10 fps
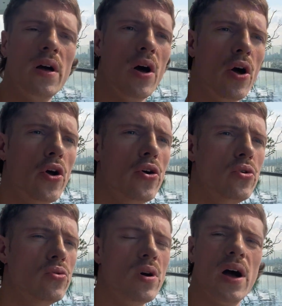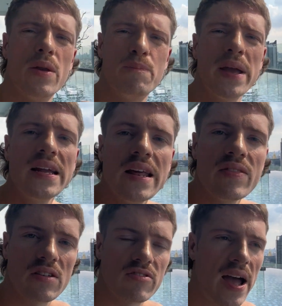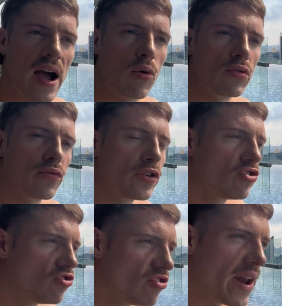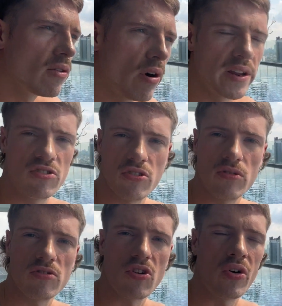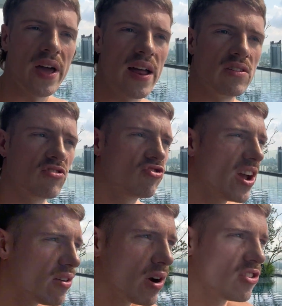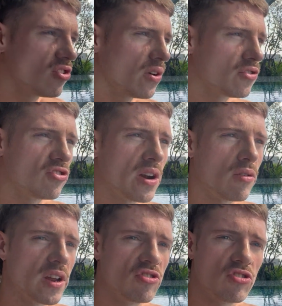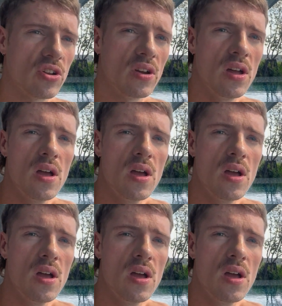who had been in this town for generations on end, generation after generation.